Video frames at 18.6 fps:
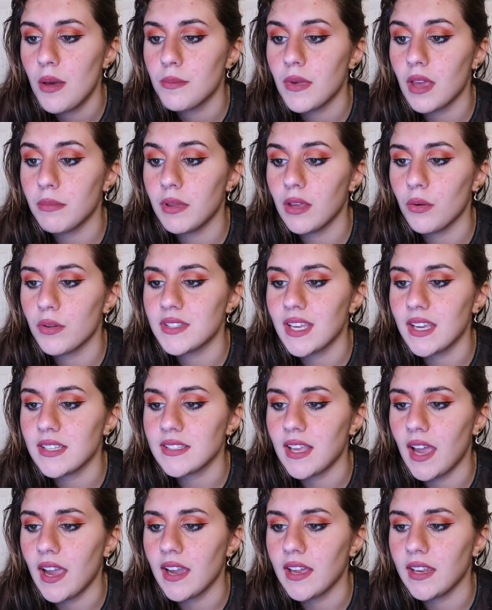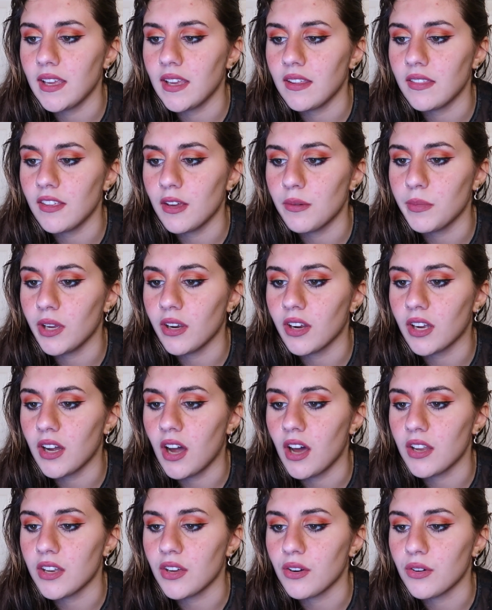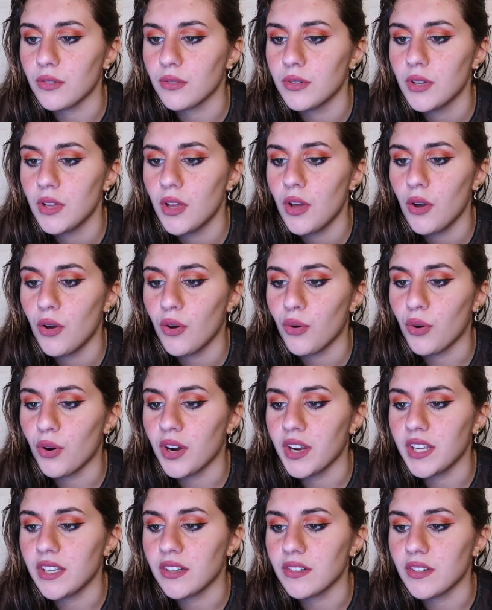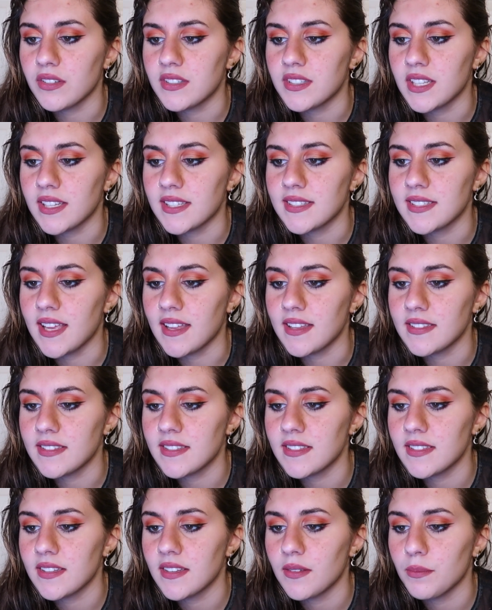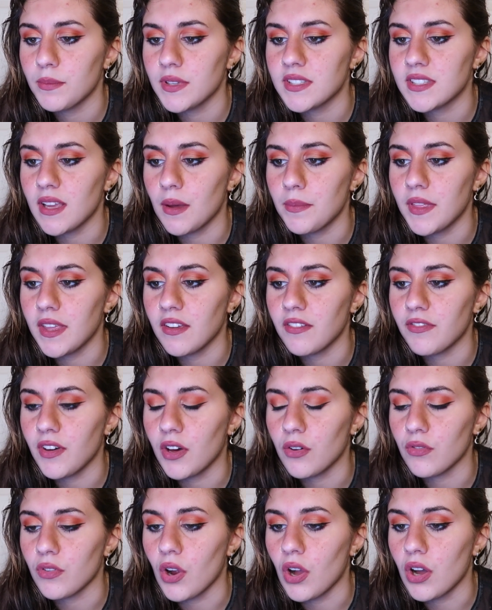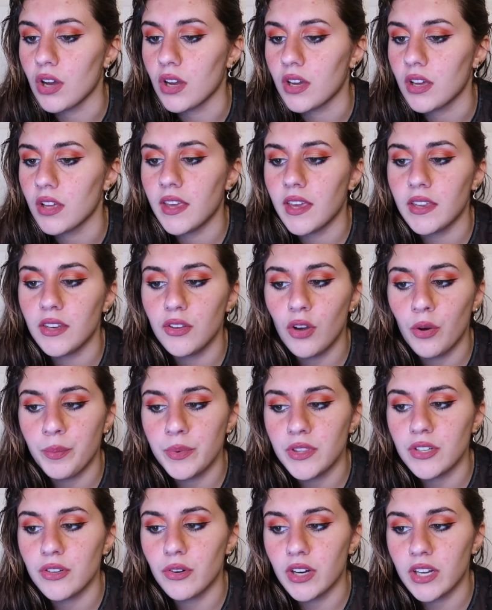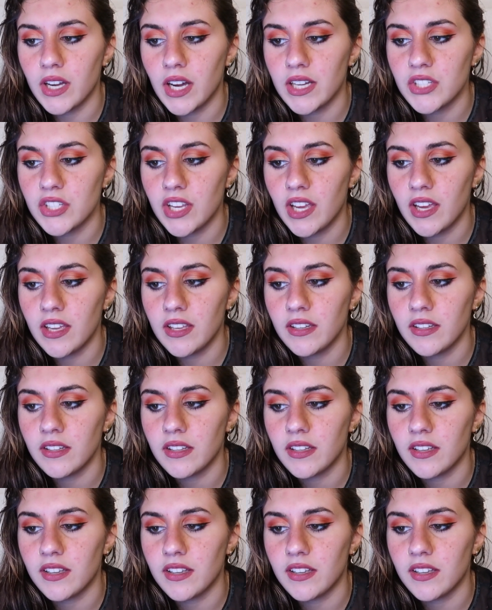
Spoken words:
Maybe it was anxiety, the Americano, or a hero's sixth sense, but something felt wrong. Can you open the door, Kacchan?